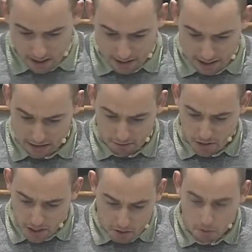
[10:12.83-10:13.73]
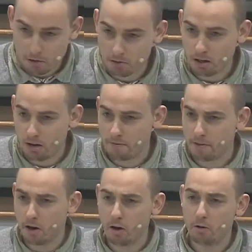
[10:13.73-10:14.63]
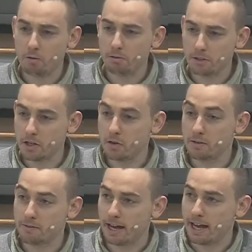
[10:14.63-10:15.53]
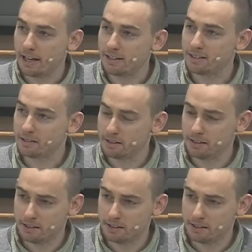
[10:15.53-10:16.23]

than the renewal of the whole universe.